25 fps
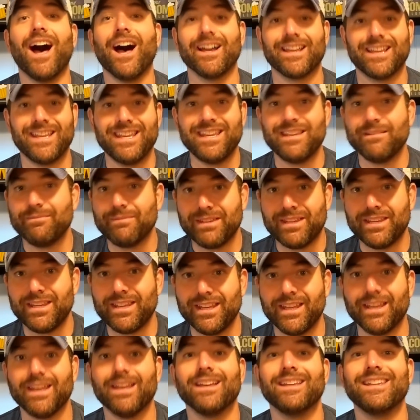Akeem
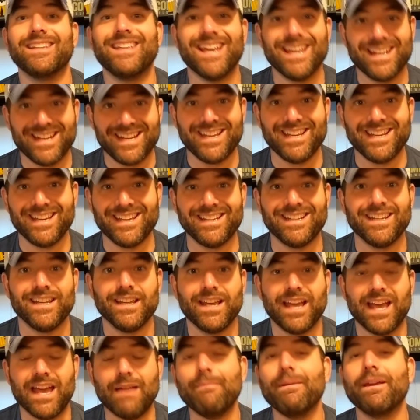King get in
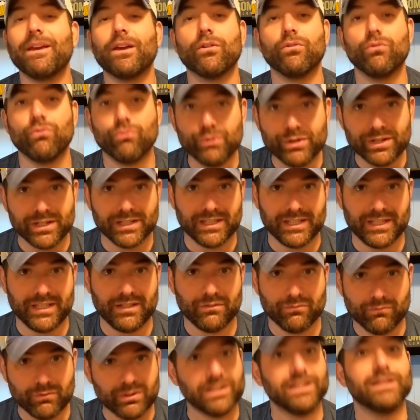and make a
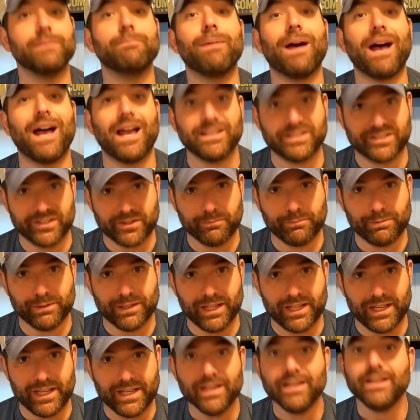really, really positive
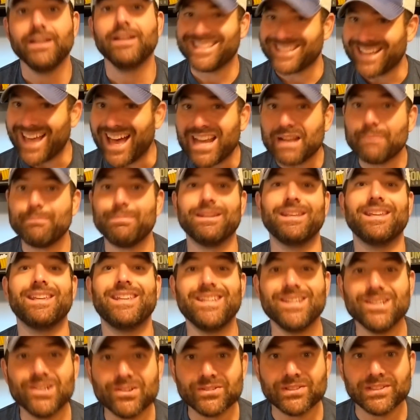play. He's kind of been
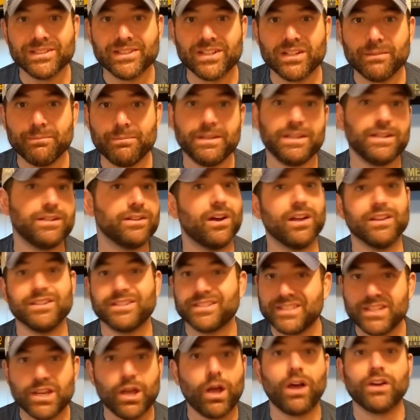killed a little bit on
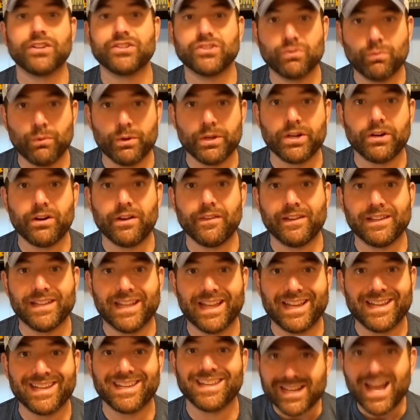Seahawks Twitter and the
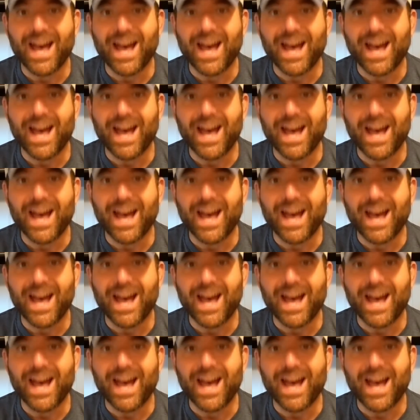like,